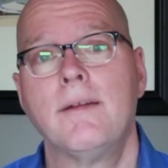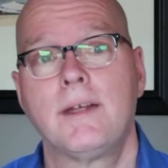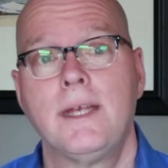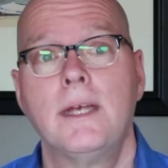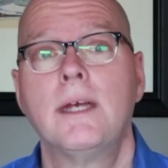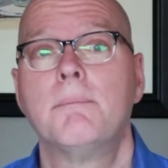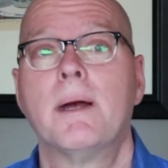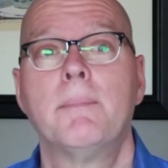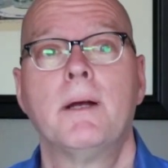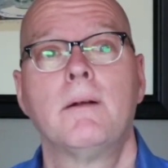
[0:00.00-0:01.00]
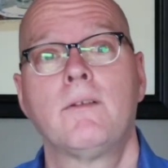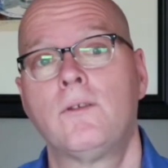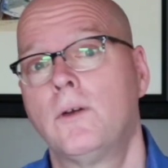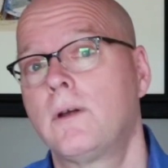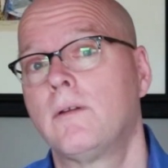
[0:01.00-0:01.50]
As a kid, my parents
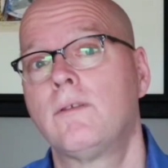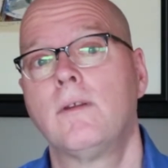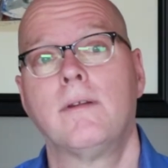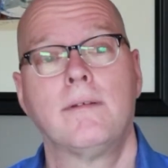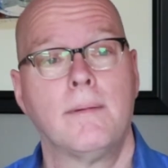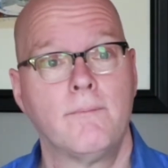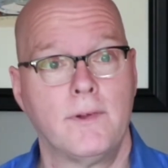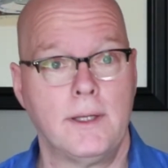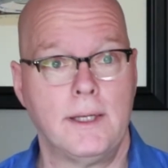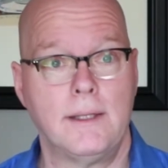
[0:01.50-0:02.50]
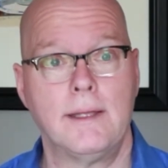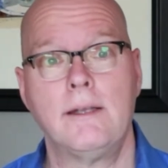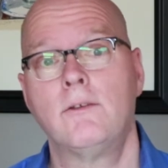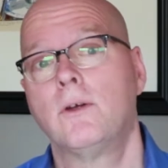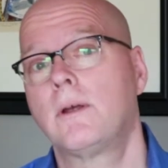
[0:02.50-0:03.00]
took us to the symphony.
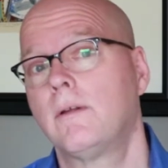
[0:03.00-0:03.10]
They took